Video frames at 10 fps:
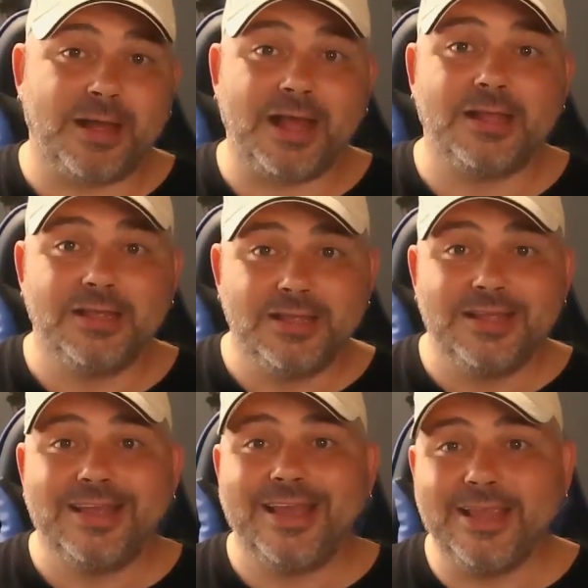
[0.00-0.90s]
But
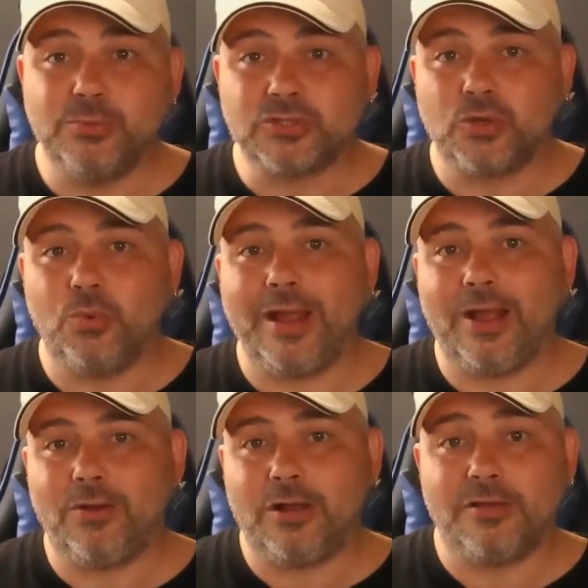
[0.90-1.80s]
he was caught
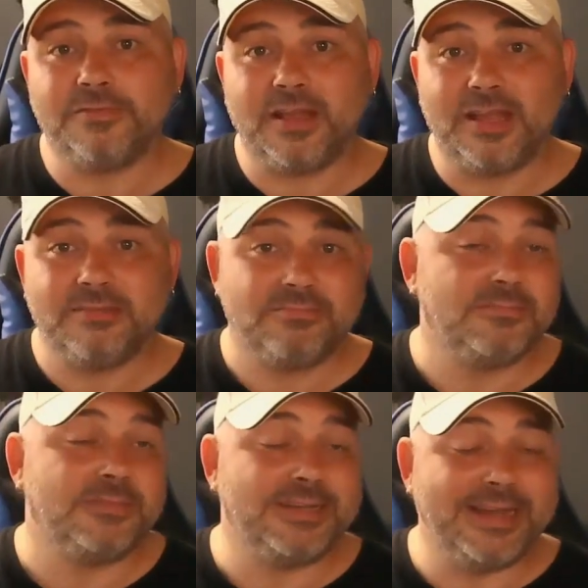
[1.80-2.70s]
out after
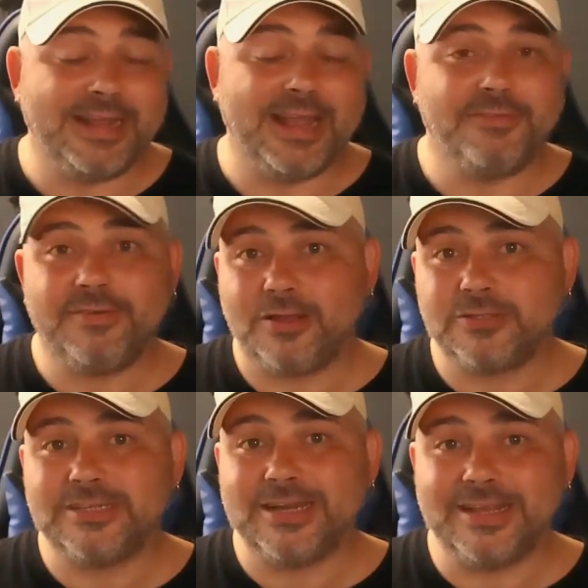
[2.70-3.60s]
the dickhead failed
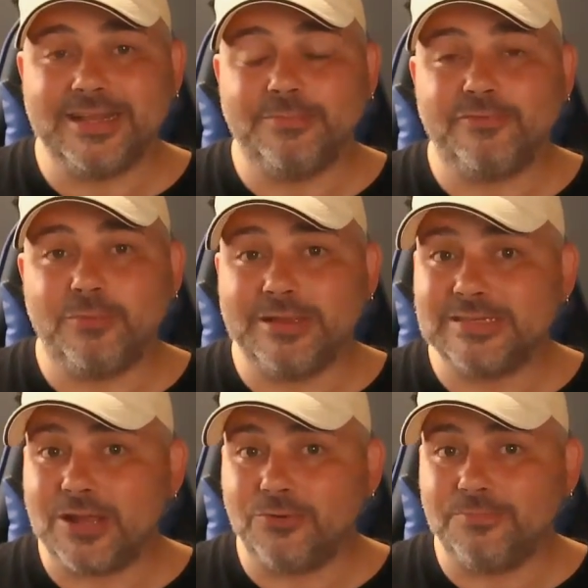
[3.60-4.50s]
to delete them from
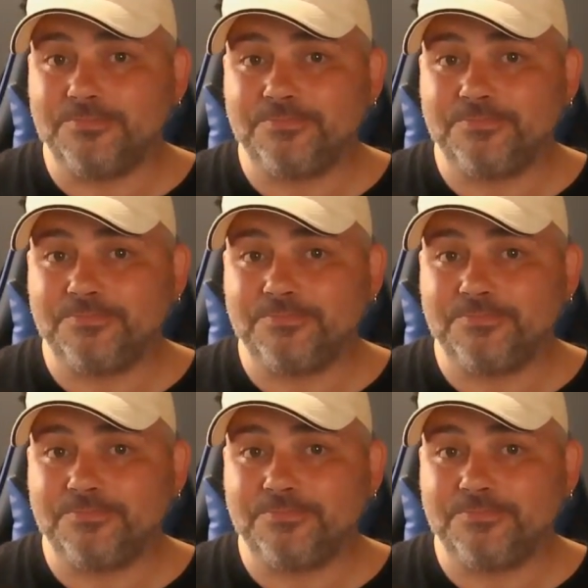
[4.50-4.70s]
his own.